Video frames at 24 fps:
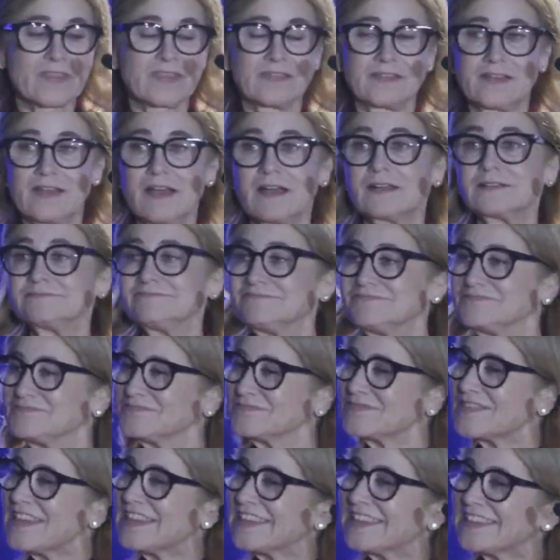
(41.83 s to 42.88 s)
Um,
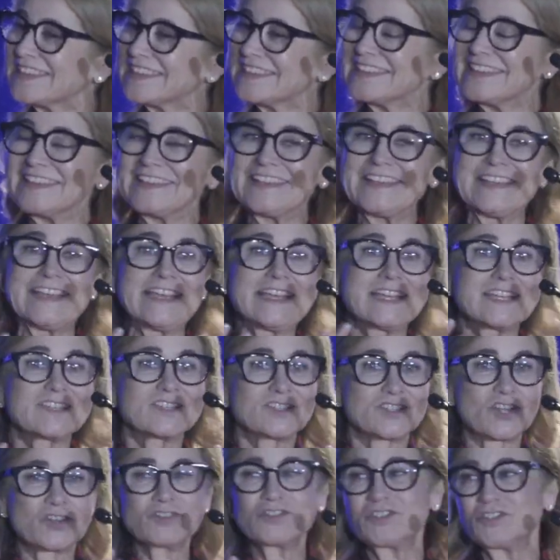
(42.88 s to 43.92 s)

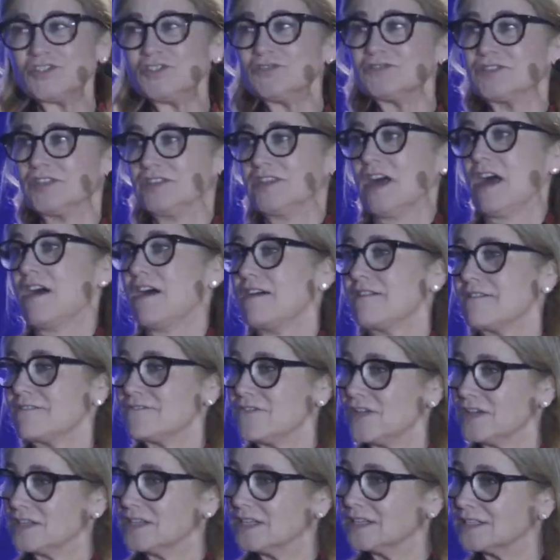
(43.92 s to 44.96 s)
don't you
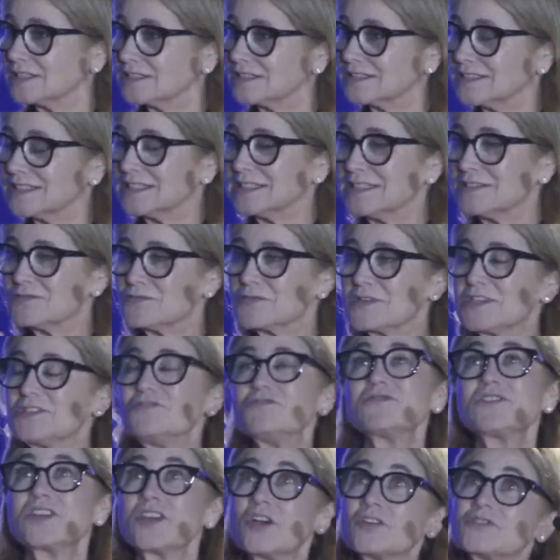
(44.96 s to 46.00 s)
love when you
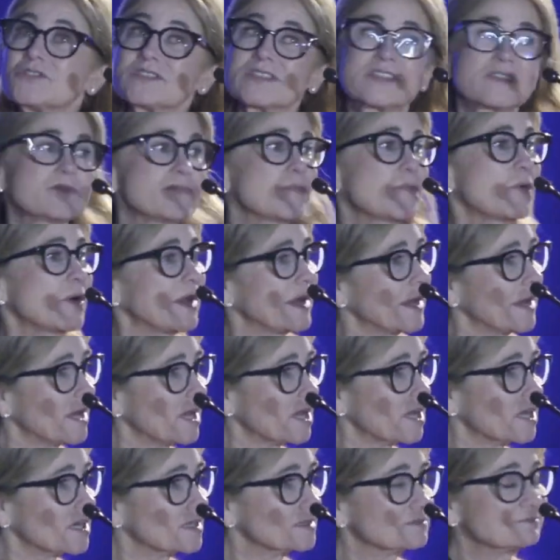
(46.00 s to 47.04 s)
go somewhere
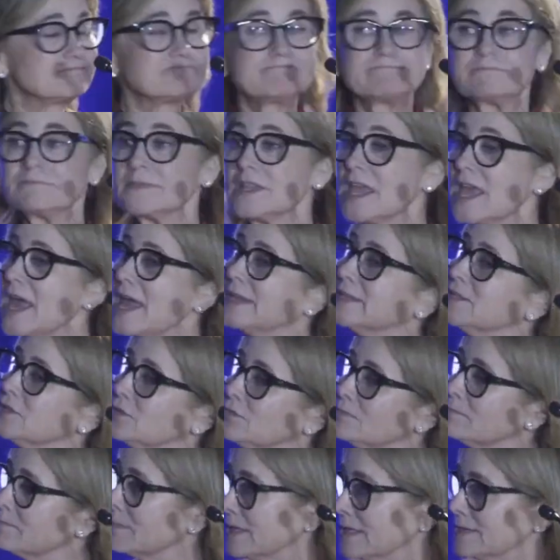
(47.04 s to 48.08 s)
and you
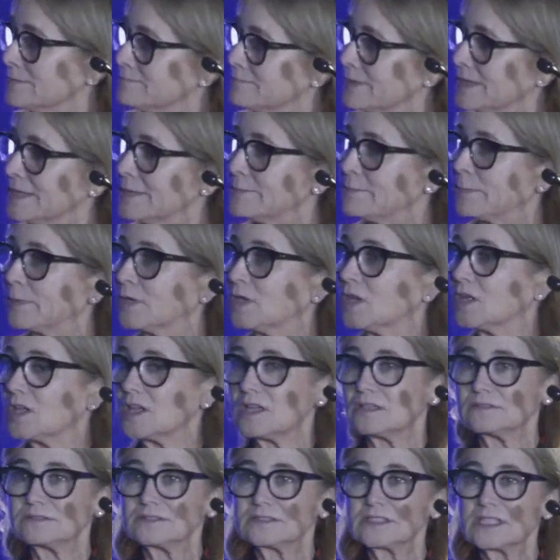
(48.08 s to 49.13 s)
meet people
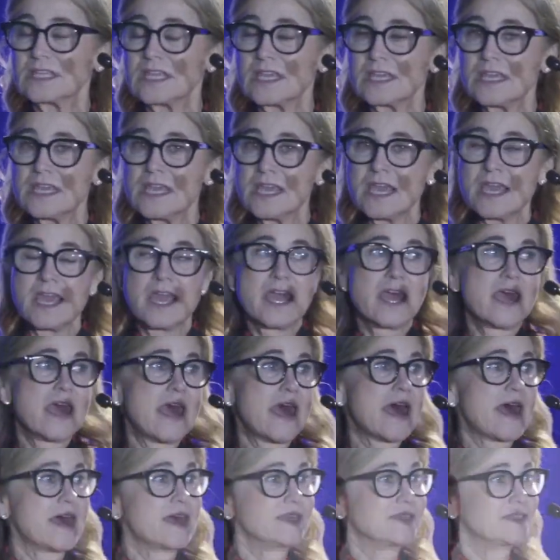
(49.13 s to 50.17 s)

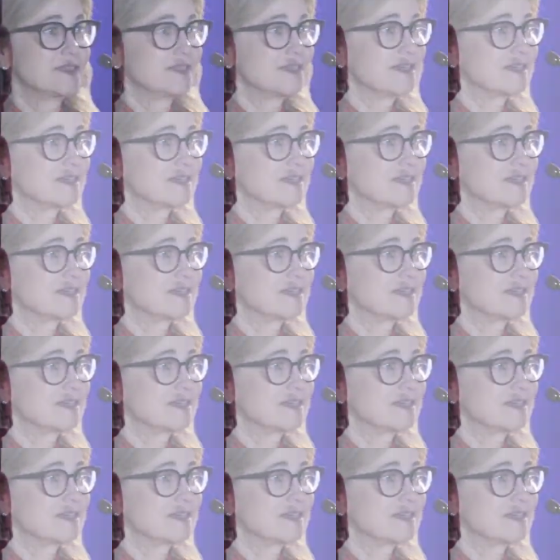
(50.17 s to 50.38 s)
and